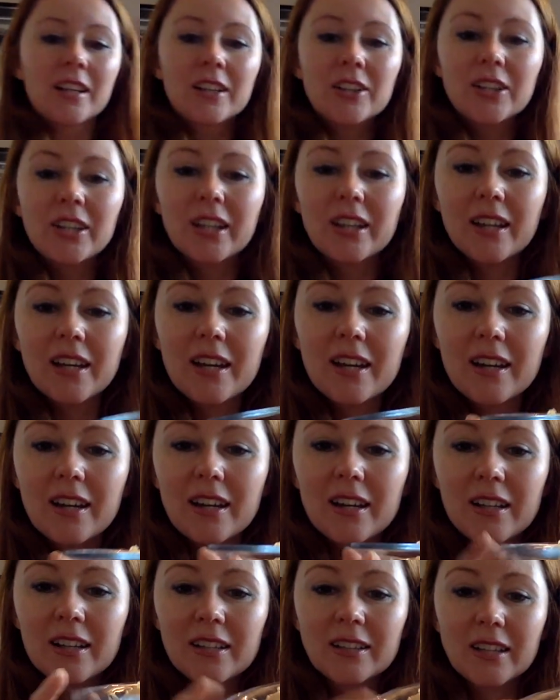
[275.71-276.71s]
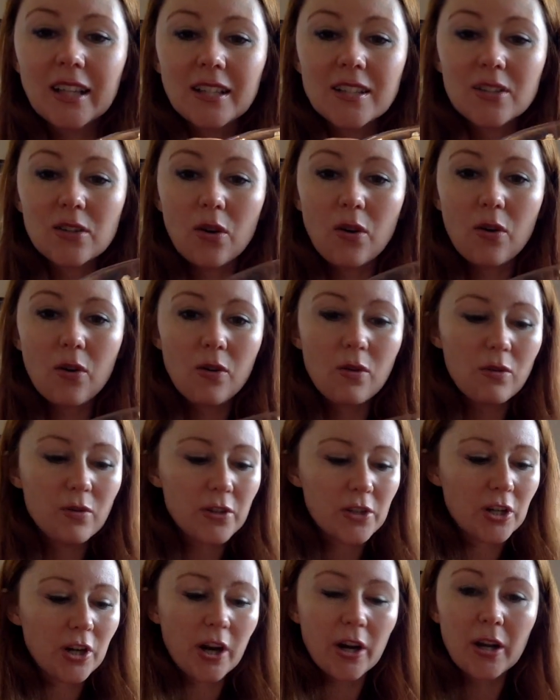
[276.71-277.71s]
look at that. That's all
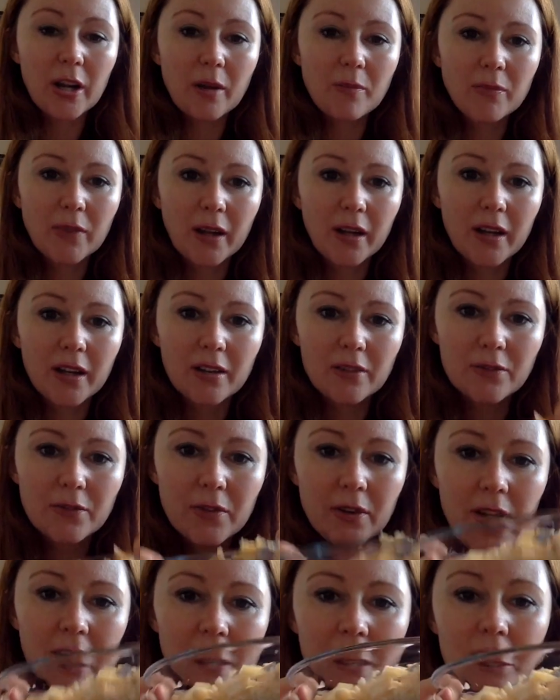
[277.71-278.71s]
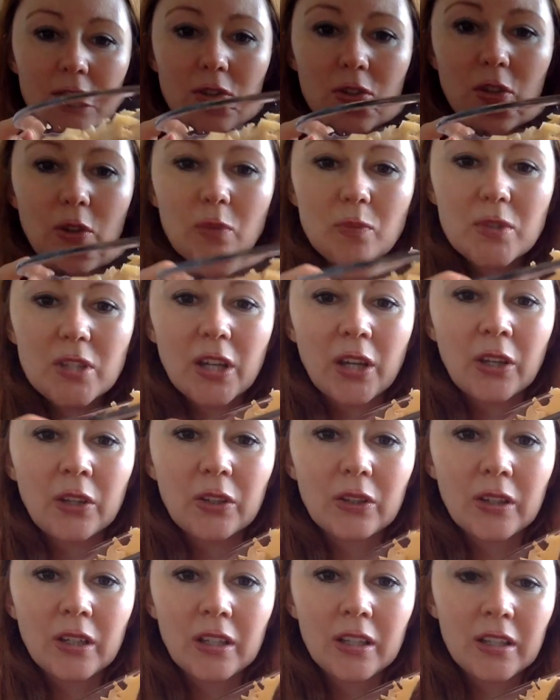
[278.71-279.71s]
the turnip that I have scooped out.
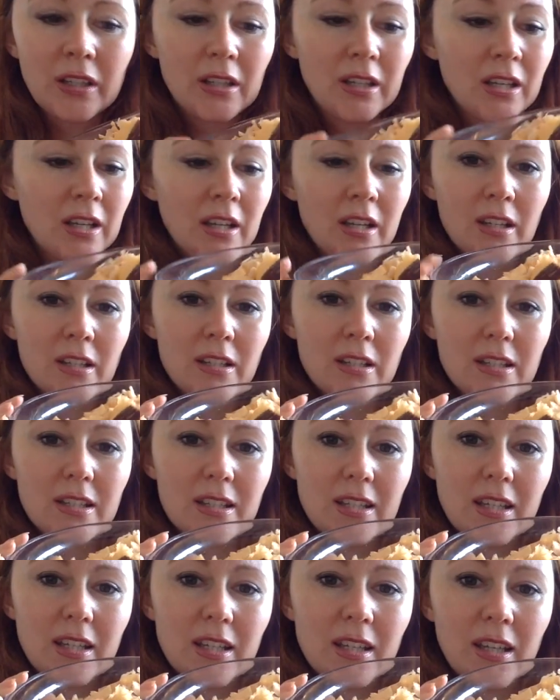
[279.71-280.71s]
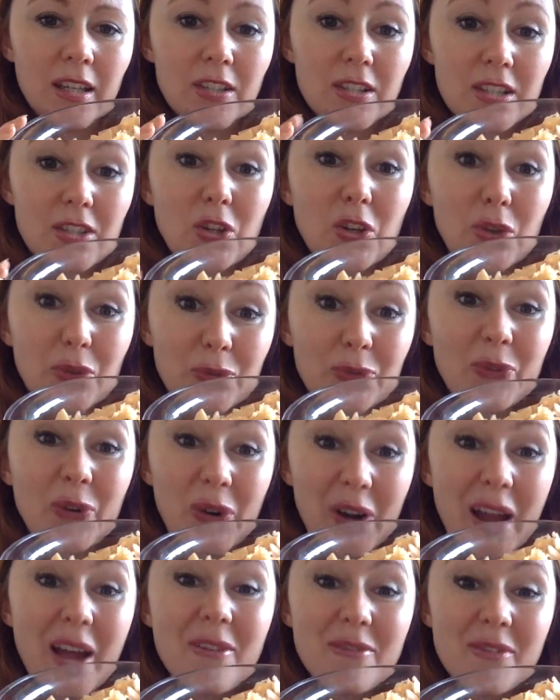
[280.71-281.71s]
You see, it took
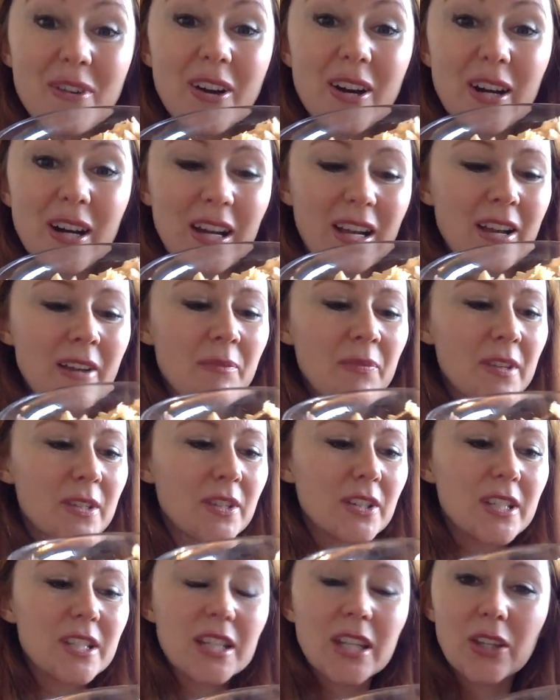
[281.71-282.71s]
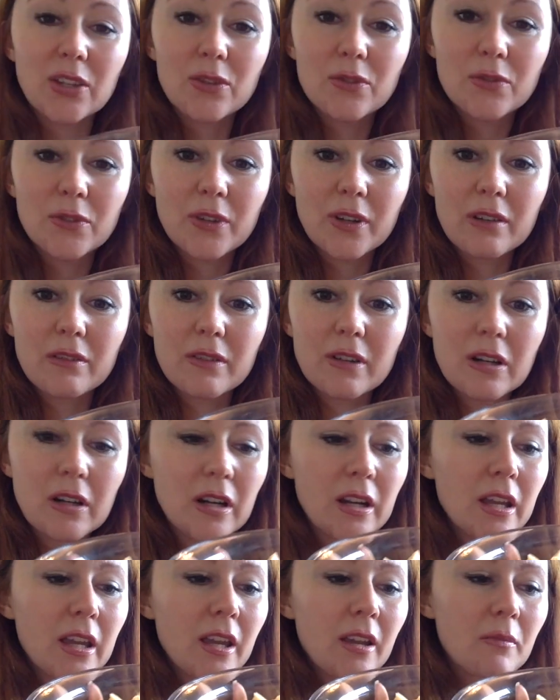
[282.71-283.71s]
forever. It's going to take you forever.
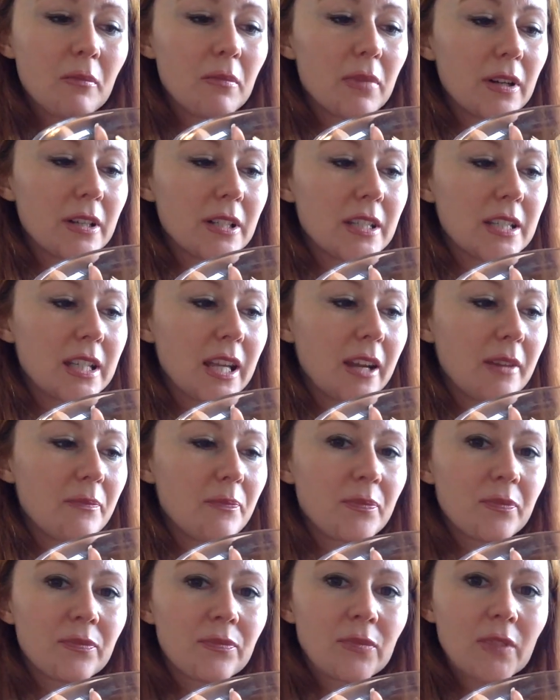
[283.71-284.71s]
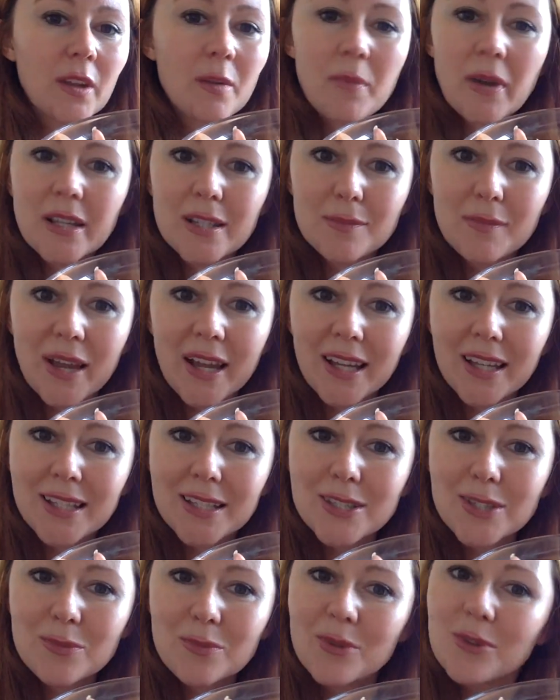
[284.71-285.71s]
But buy some
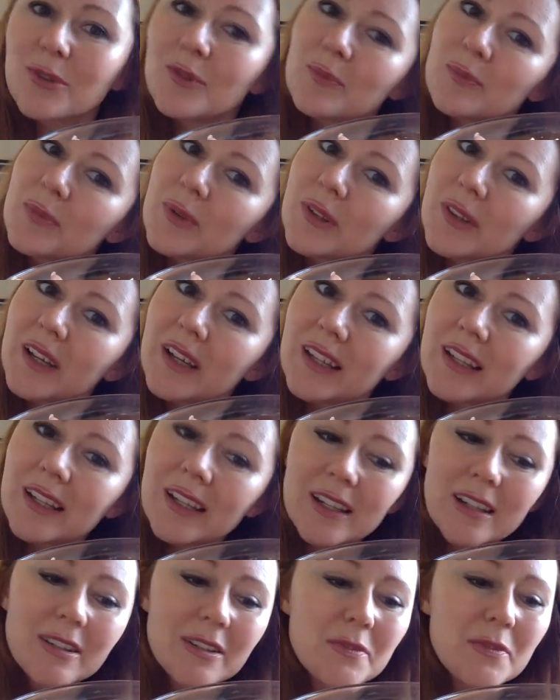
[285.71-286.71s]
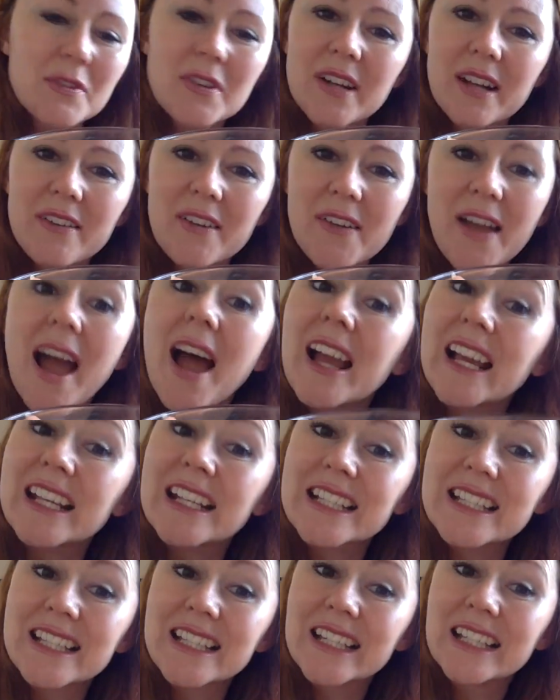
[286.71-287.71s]
haggis tomorrow and put that there. It's got a
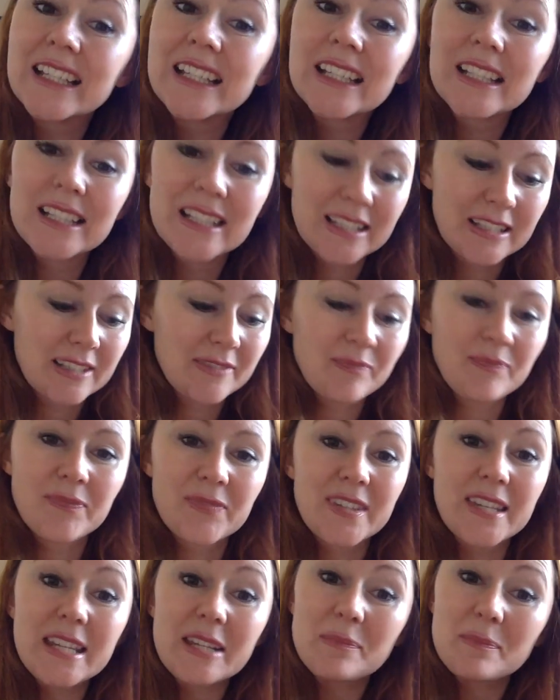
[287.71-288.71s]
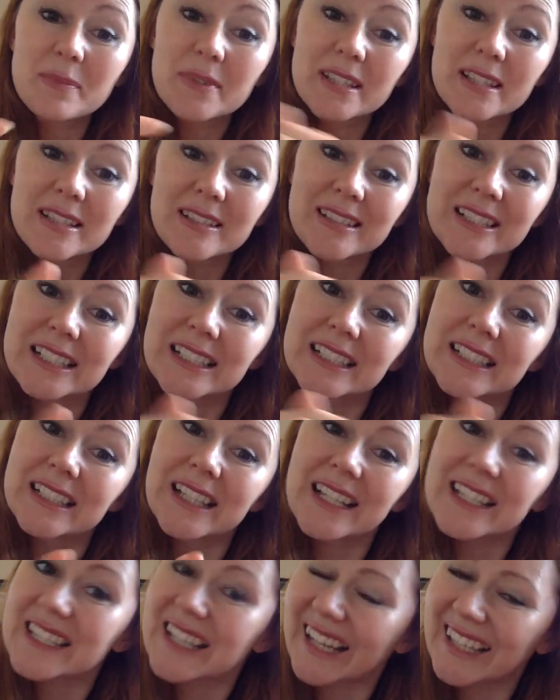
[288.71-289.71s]
haggis neeps
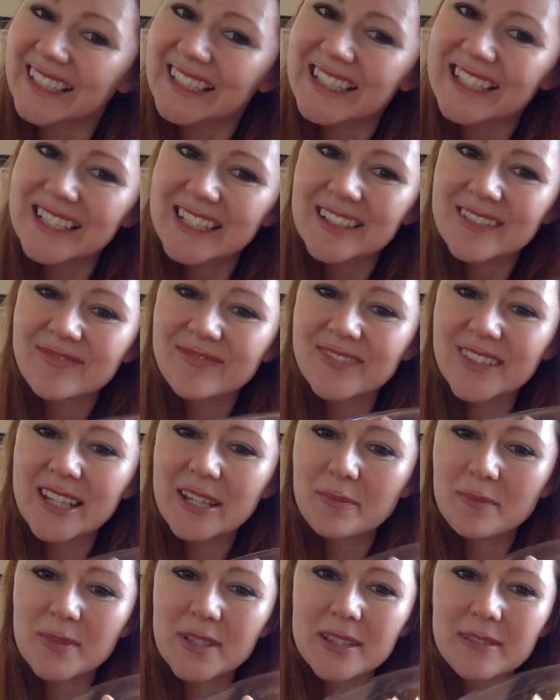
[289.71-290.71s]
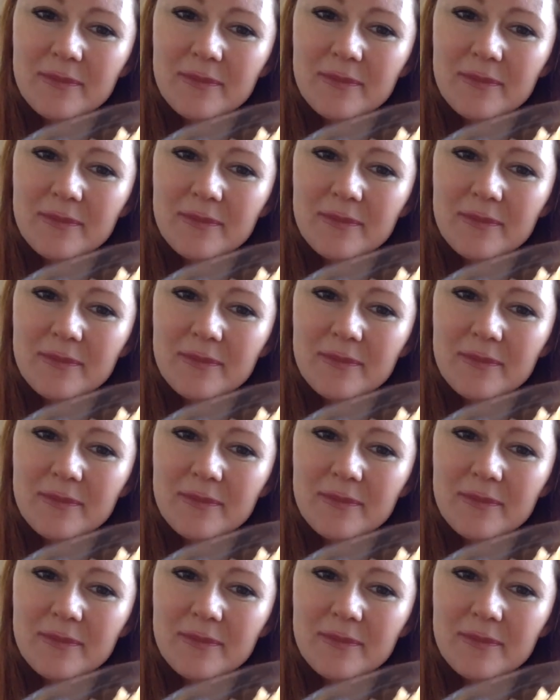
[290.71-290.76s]
and tatties. Neeps.